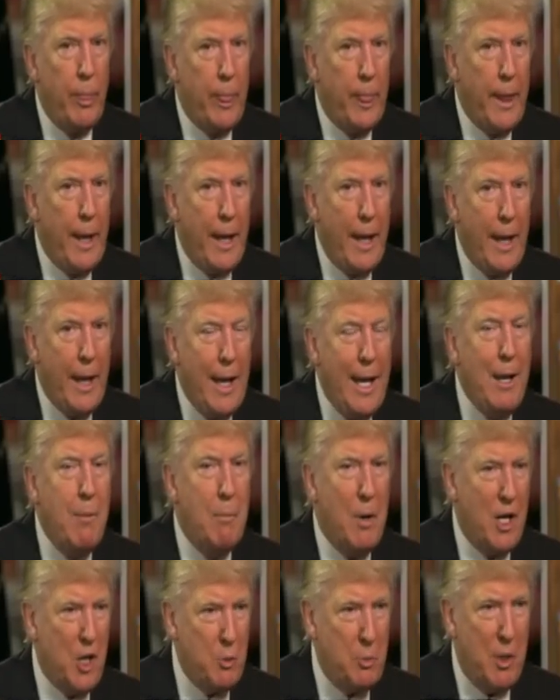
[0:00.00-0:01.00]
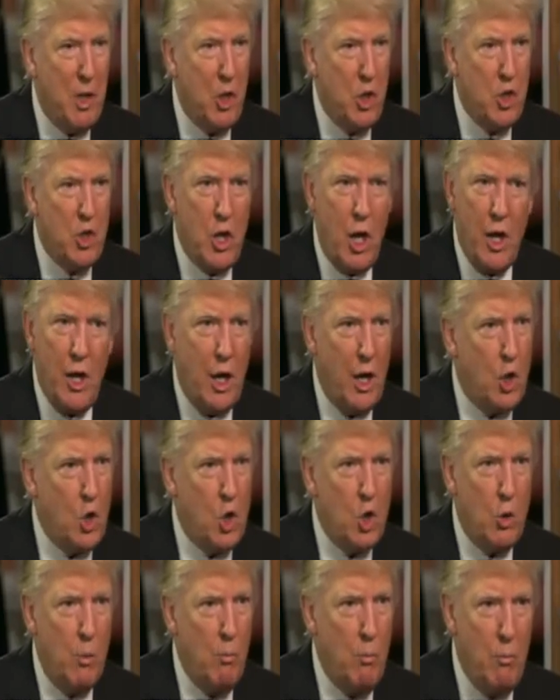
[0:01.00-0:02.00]
in my speech, I got
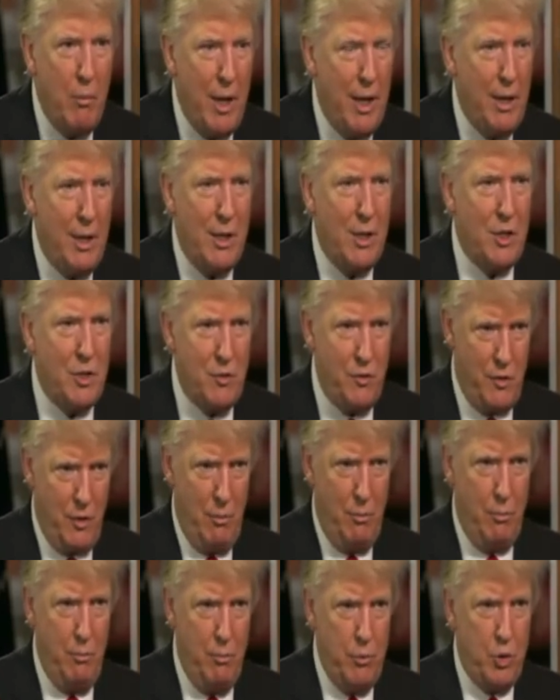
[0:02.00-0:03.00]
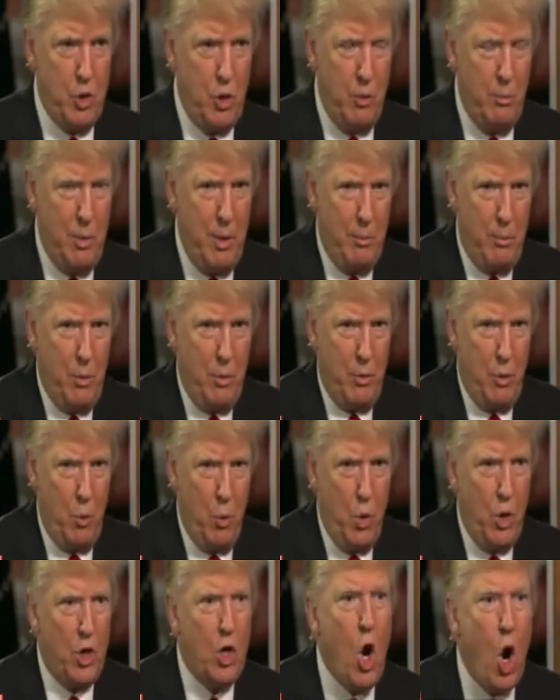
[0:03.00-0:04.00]
tremendous from certain people, the word
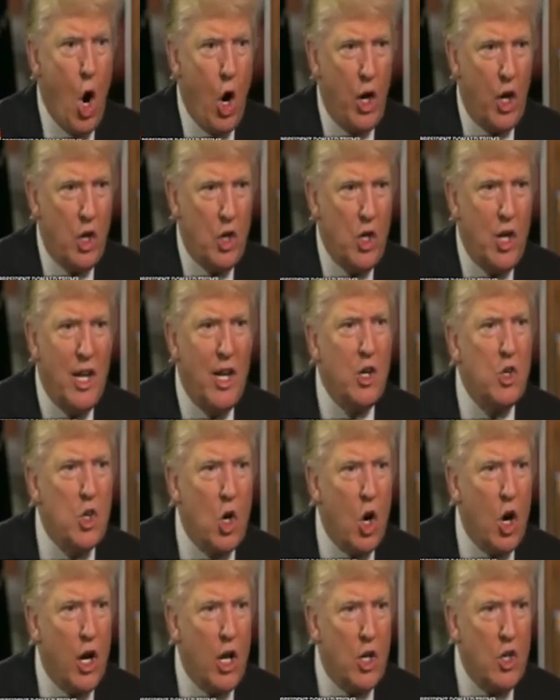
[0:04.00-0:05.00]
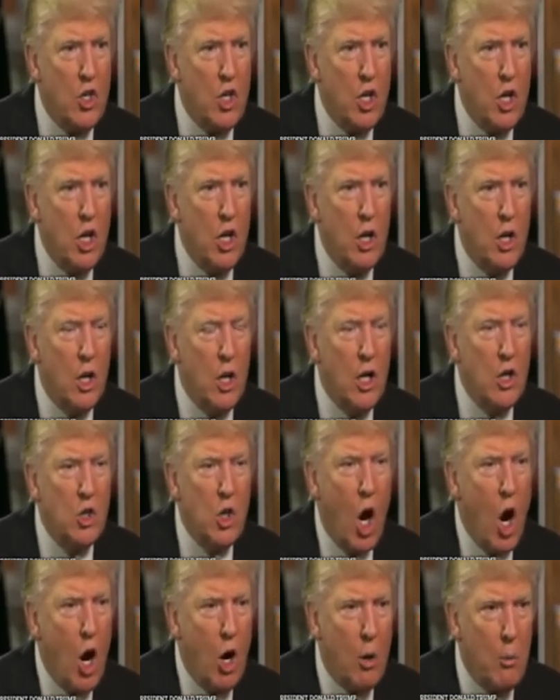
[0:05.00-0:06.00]
carnage. It is carnage. It's
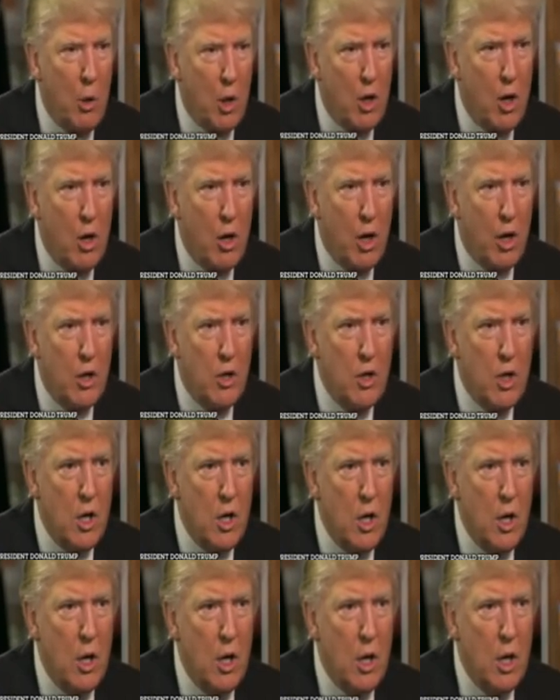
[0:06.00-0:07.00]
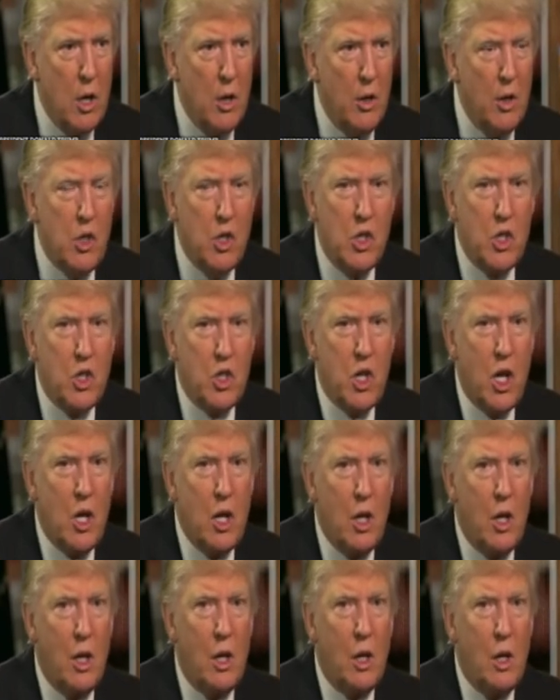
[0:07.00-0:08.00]
horrible carnage. This is,
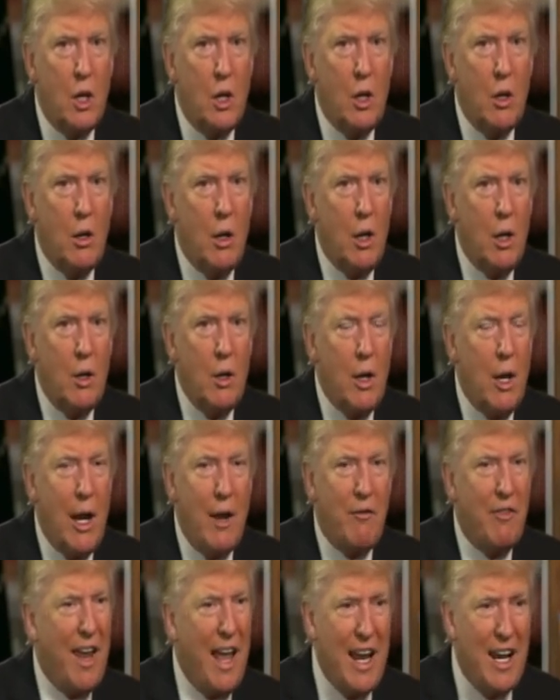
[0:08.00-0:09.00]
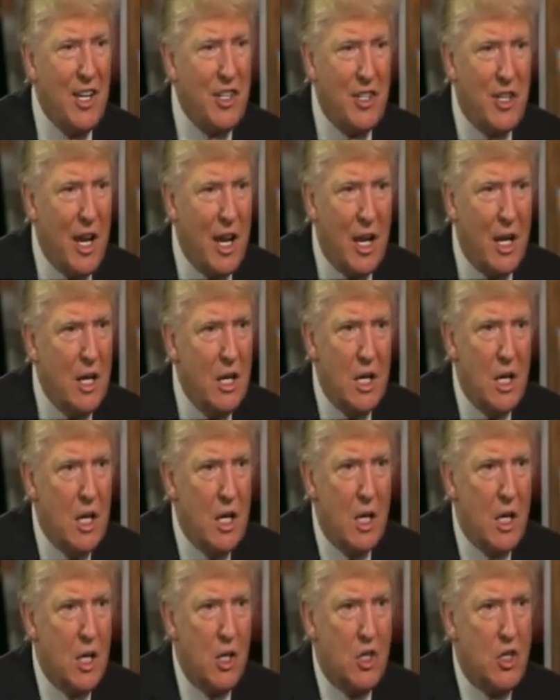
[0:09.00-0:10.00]
Afghanistan
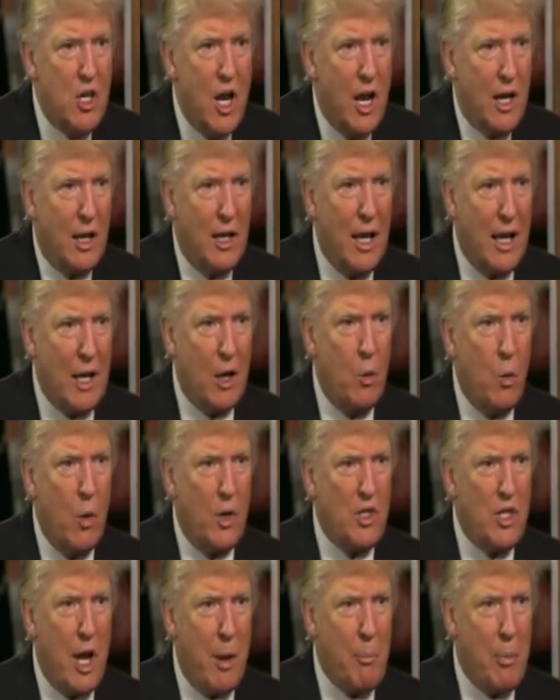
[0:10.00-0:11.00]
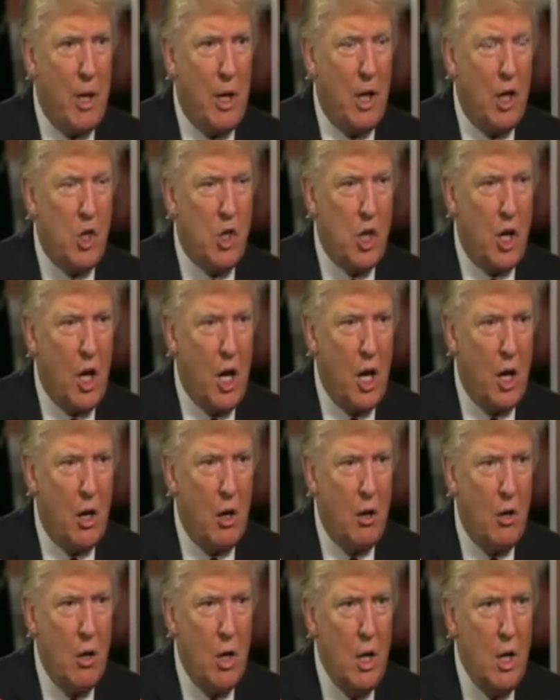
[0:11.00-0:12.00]
is not like what's happening in Chicago.
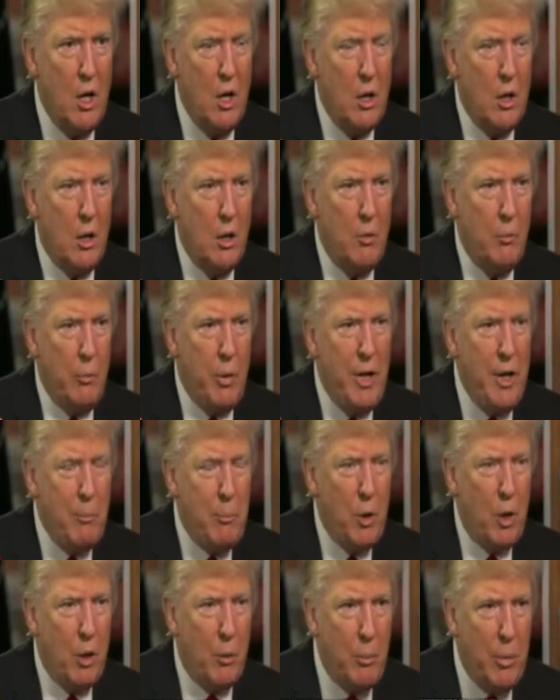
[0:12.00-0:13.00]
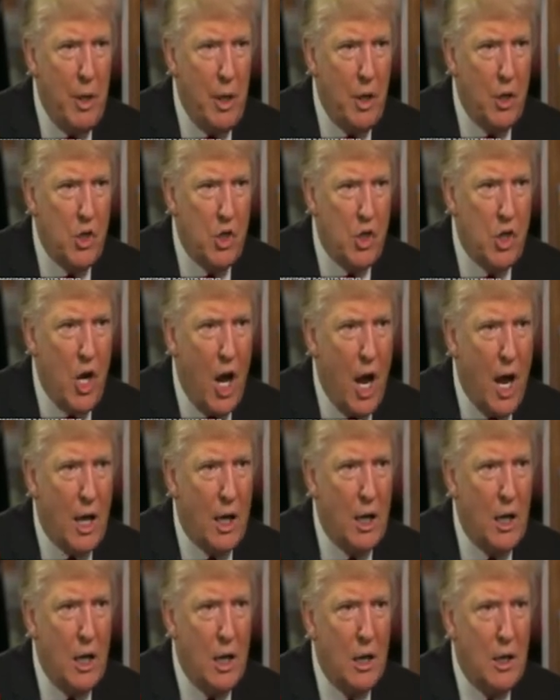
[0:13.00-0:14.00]
People are being shot
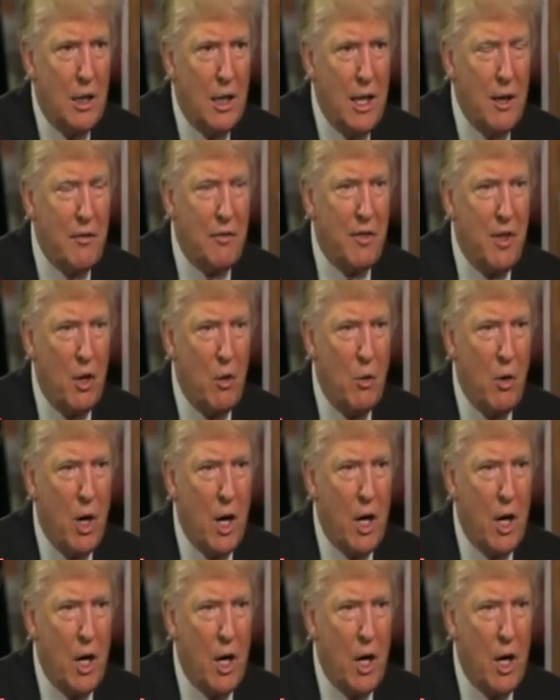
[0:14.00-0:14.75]
left and right.